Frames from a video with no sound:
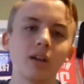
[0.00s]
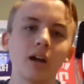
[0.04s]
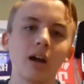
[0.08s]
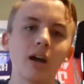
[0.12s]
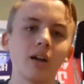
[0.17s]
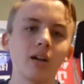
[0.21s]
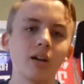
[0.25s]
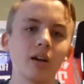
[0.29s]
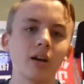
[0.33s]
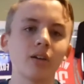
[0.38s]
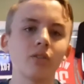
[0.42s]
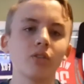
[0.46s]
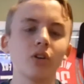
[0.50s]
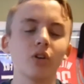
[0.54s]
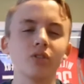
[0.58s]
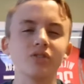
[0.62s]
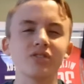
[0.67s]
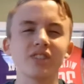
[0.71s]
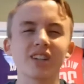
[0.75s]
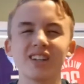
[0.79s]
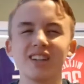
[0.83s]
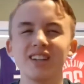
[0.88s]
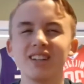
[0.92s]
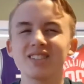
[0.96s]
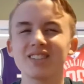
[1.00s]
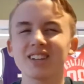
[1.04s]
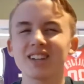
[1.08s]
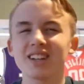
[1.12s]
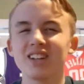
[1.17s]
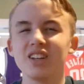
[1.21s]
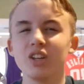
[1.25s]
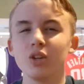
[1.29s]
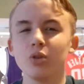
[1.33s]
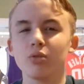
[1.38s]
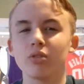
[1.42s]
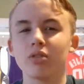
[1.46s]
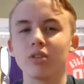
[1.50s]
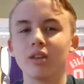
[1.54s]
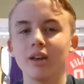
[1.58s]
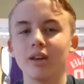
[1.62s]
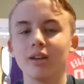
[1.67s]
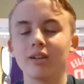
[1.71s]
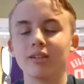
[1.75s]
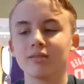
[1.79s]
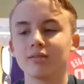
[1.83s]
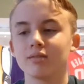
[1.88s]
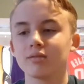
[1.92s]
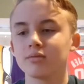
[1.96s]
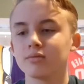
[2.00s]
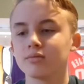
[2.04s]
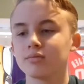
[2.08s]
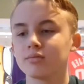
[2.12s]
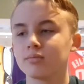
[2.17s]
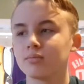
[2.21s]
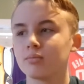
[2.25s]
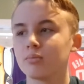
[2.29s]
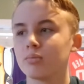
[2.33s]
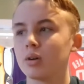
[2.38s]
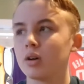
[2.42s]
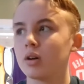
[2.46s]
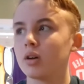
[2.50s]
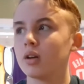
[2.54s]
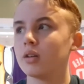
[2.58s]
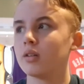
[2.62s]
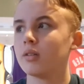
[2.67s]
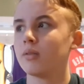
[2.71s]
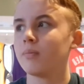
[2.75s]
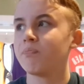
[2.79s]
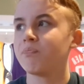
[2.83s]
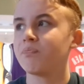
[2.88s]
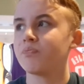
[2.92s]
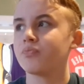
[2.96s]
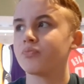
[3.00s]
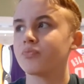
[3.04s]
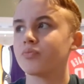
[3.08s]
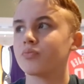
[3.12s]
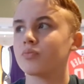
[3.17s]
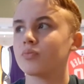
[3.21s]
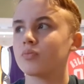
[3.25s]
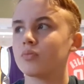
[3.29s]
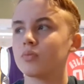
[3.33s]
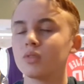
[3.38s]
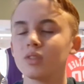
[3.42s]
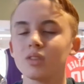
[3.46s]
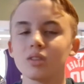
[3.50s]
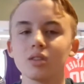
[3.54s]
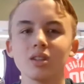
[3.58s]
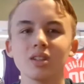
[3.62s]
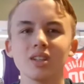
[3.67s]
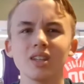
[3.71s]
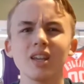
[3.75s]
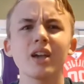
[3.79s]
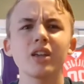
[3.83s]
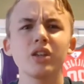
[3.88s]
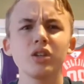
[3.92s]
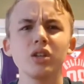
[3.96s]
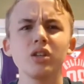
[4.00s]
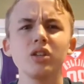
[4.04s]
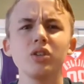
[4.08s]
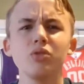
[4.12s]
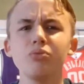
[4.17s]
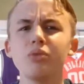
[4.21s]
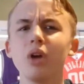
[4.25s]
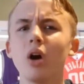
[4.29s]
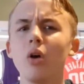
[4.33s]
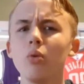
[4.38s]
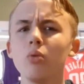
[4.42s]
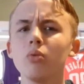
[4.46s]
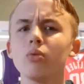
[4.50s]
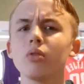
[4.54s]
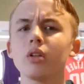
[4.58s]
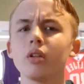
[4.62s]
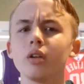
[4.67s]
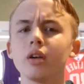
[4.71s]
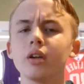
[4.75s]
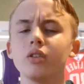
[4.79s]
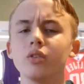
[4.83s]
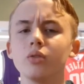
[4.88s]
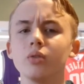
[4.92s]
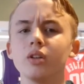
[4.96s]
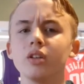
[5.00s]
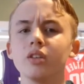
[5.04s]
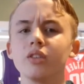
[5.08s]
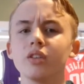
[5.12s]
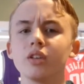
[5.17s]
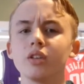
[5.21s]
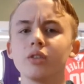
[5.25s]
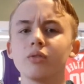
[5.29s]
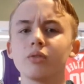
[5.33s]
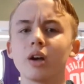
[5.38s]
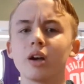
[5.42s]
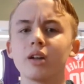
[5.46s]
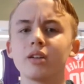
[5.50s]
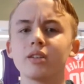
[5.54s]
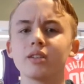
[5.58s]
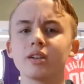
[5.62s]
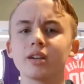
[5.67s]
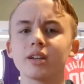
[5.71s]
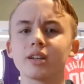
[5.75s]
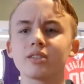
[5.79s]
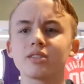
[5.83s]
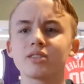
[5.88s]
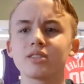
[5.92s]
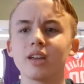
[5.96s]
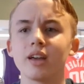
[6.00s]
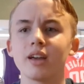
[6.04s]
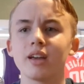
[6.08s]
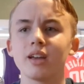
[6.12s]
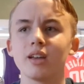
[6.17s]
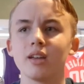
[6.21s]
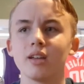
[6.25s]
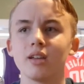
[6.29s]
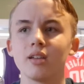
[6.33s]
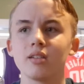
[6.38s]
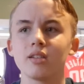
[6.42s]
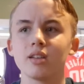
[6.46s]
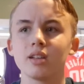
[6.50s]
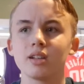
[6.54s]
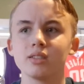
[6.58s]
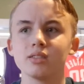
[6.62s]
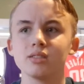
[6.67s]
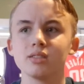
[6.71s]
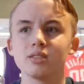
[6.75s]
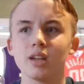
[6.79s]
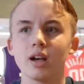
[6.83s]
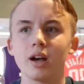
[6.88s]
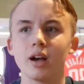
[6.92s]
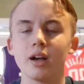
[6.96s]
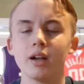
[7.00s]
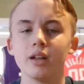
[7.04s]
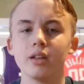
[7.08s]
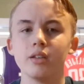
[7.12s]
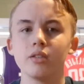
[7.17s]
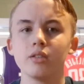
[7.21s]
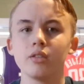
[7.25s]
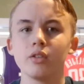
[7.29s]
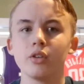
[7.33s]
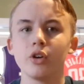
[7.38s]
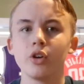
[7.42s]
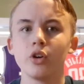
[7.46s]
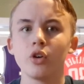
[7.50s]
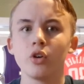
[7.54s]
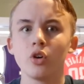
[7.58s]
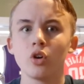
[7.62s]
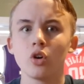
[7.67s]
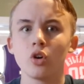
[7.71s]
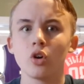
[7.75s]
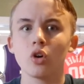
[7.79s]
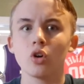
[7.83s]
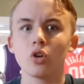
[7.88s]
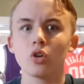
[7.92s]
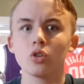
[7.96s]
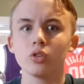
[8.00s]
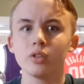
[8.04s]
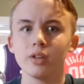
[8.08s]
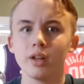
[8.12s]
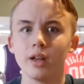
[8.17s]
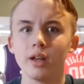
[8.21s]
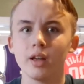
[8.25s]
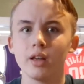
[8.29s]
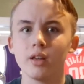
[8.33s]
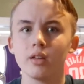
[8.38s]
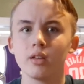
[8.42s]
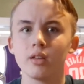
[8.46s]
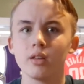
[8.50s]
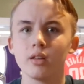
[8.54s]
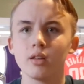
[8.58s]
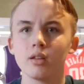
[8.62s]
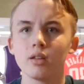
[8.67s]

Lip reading: I don't know. It's like a new thing. But, yeah, you don't really do anything. You kind of, like, stay inside all day.